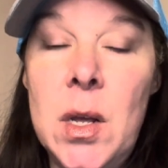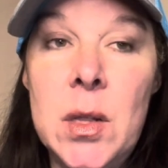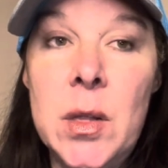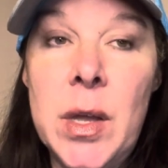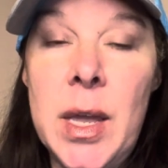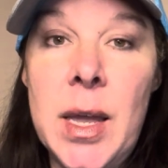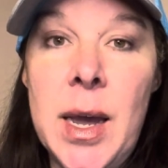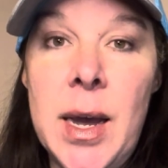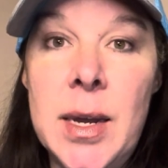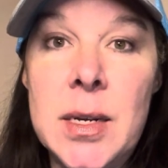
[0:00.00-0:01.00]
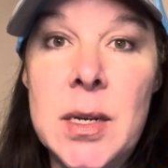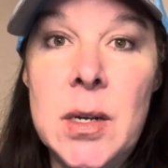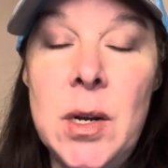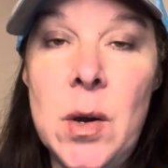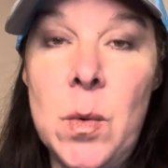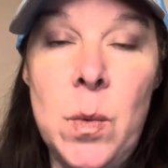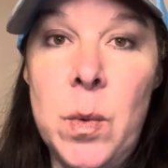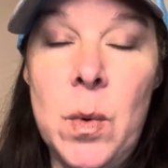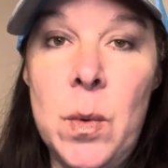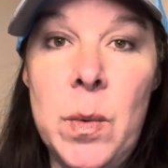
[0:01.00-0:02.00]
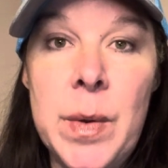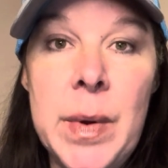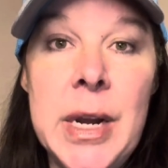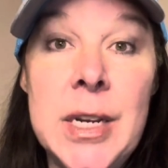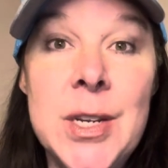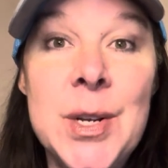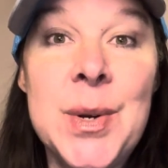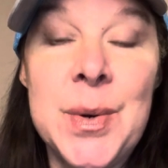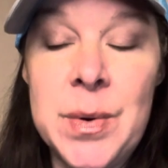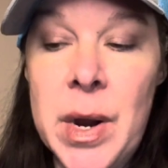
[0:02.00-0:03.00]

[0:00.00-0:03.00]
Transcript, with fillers: looking at, you know, what are we going to do?